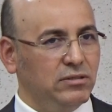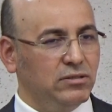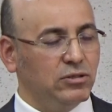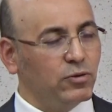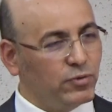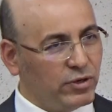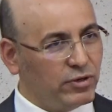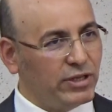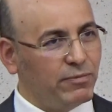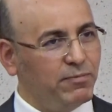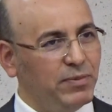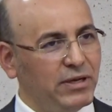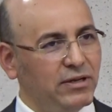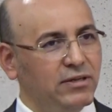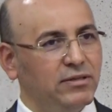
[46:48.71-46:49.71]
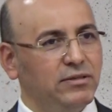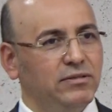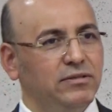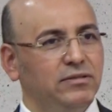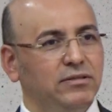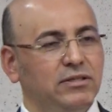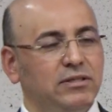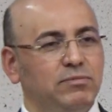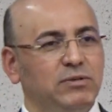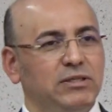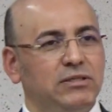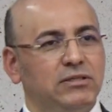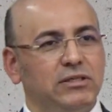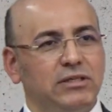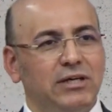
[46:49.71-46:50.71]
So we're going to build this
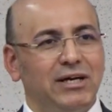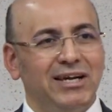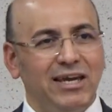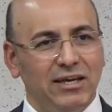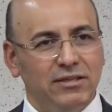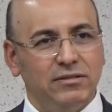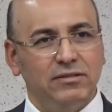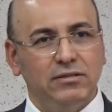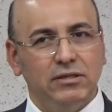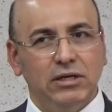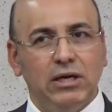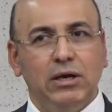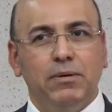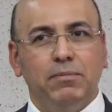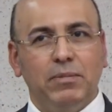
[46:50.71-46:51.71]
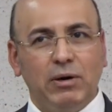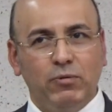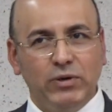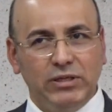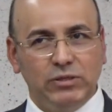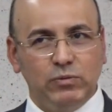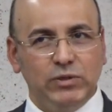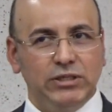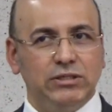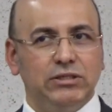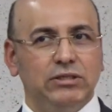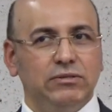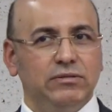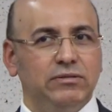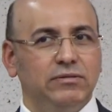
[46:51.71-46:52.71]
ministry again, but with
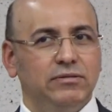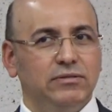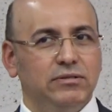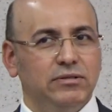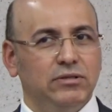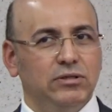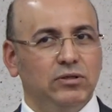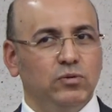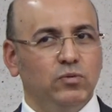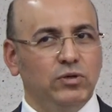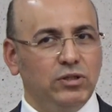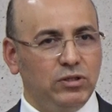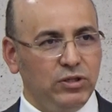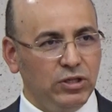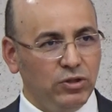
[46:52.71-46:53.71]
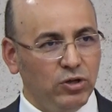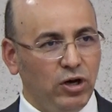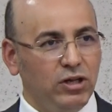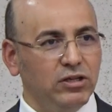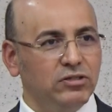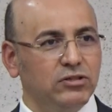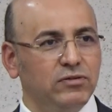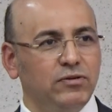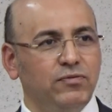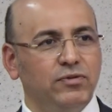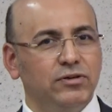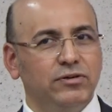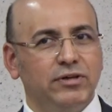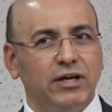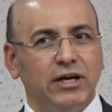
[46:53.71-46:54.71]
wisdom, with the knowledge of the
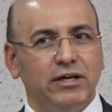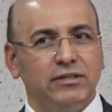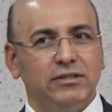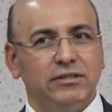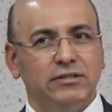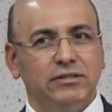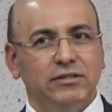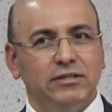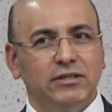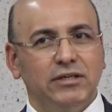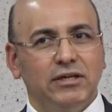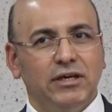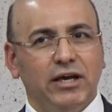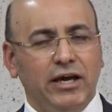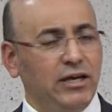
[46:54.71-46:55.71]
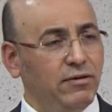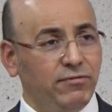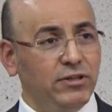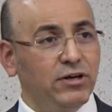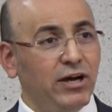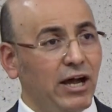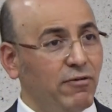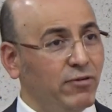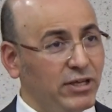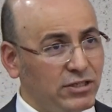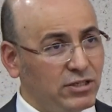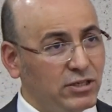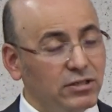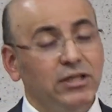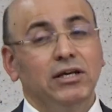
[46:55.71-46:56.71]
Word of God. And if we don't have
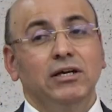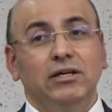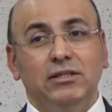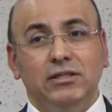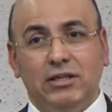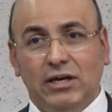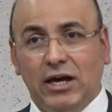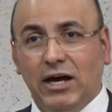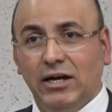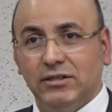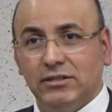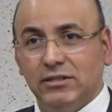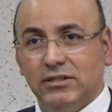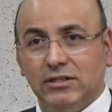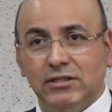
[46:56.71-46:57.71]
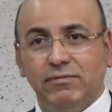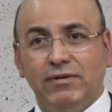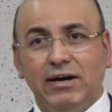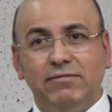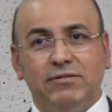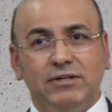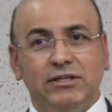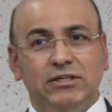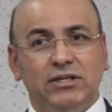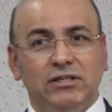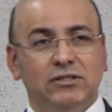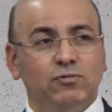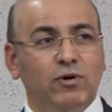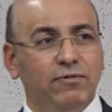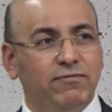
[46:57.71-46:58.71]
wisdom, the answer is in the Bible, in
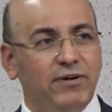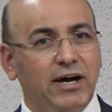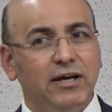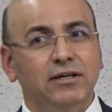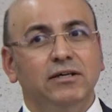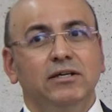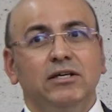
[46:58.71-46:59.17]
James 1 5.